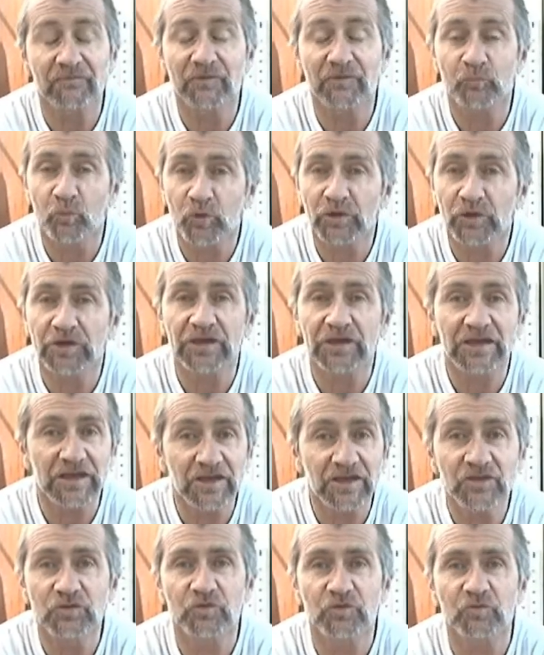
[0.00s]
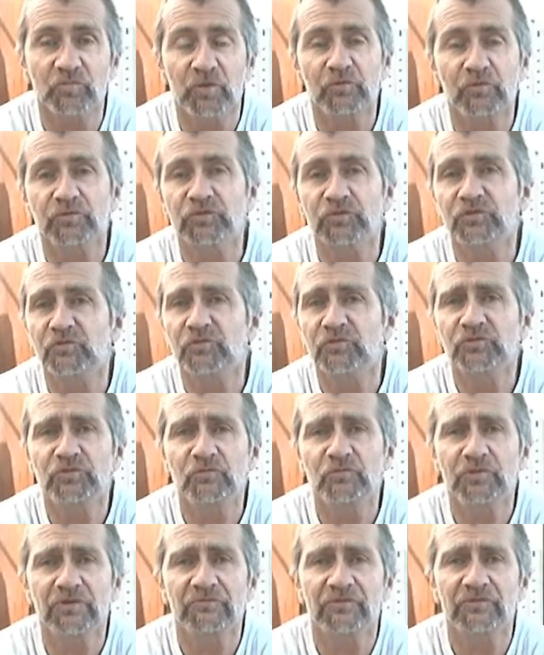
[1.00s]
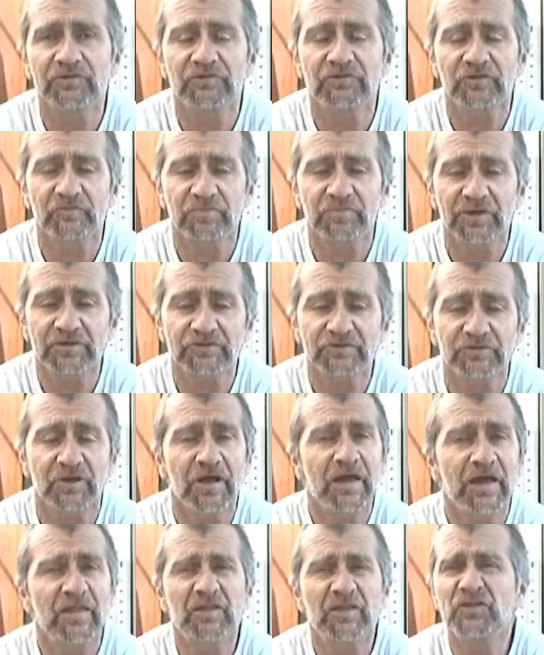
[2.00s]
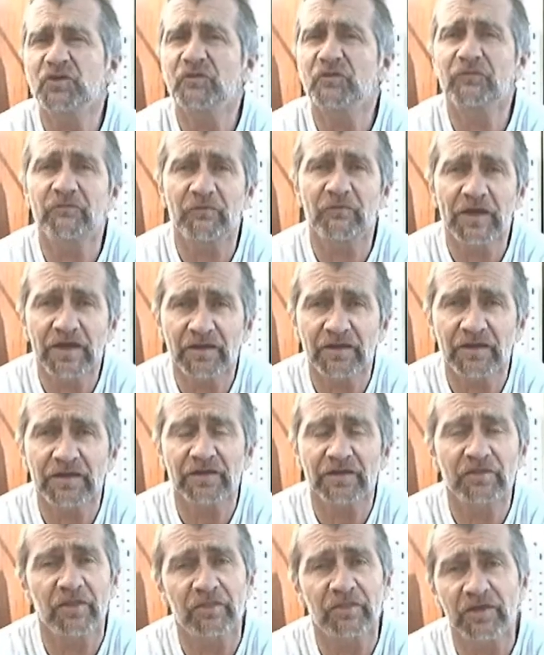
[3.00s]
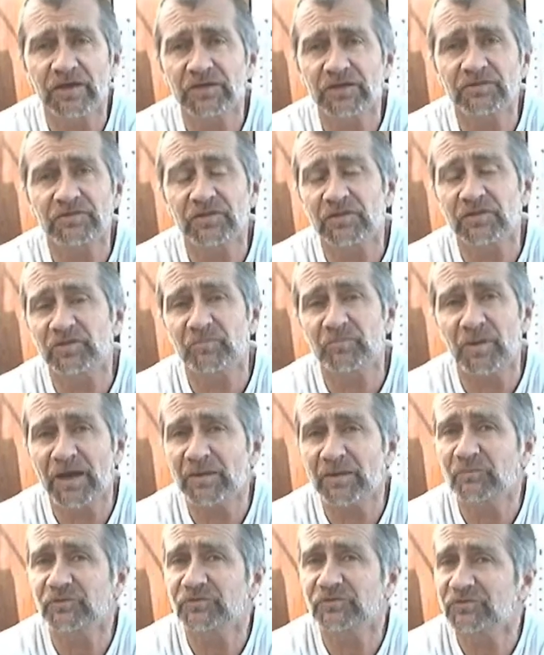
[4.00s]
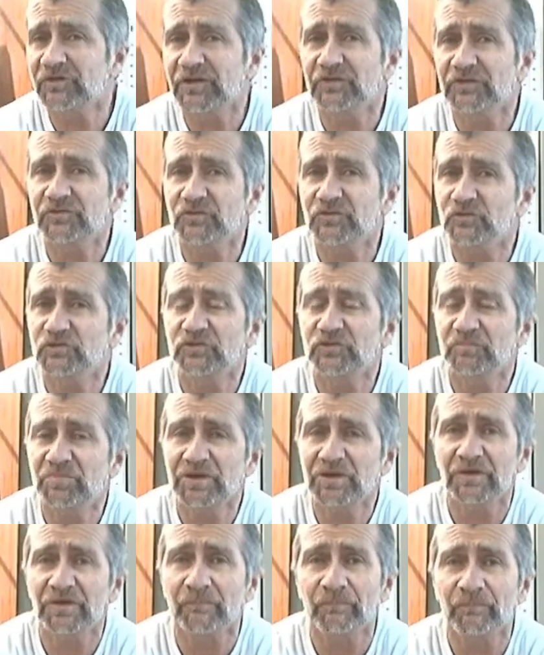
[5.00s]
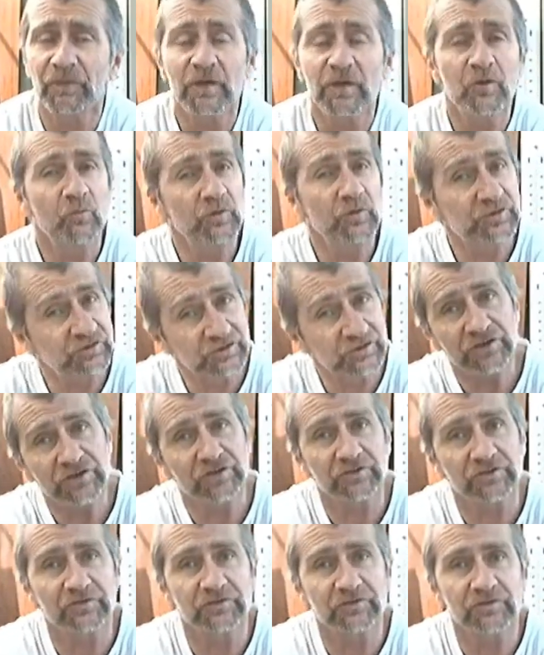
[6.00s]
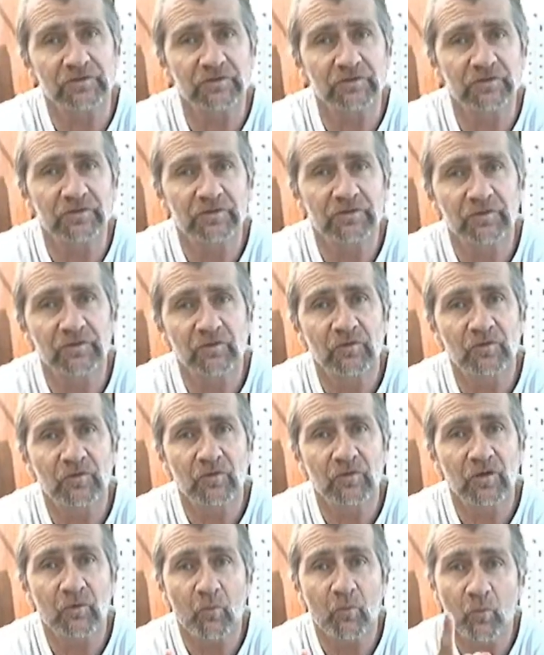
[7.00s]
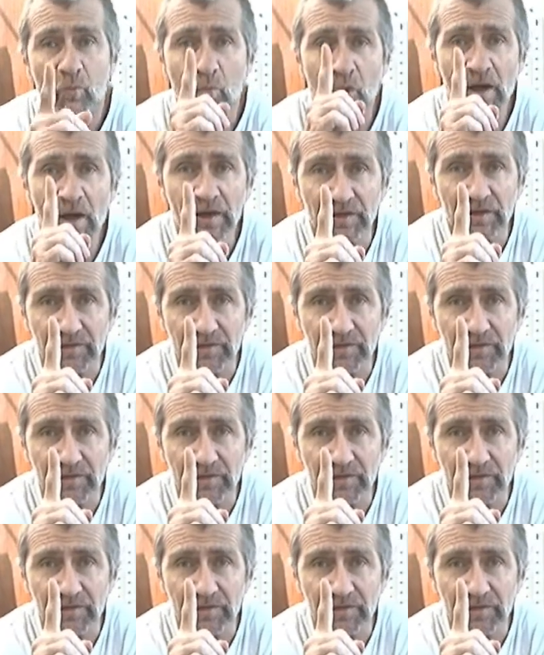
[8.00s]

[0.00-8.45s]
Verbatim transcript: working in you, both to do and to will of his good pleasure, then you're failing the things that the Bible says you should be, which is, 1,